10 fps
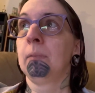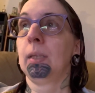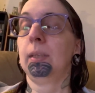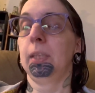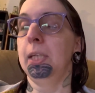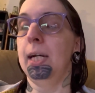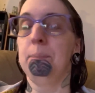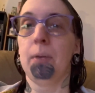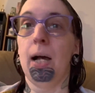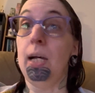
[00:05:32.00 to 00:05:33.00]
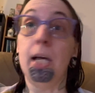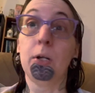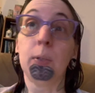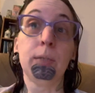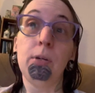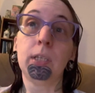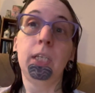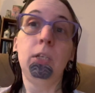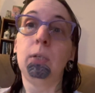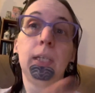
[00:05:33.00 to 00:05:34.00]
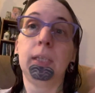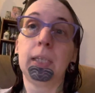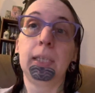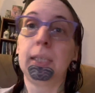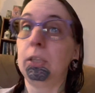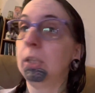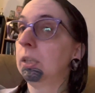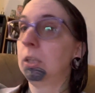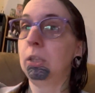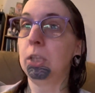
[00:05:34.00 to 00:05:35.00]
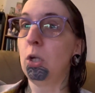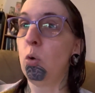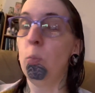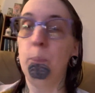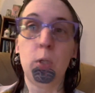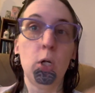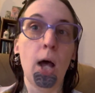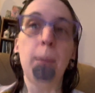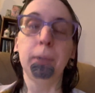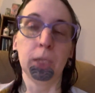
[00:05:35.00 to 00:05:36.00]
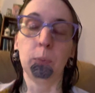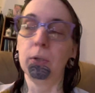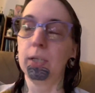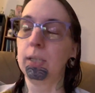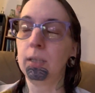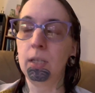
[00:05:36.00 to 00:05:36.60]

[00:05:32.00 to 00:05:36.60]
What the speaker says: So yeah, I don't know what the fuck to do because there's no good option really.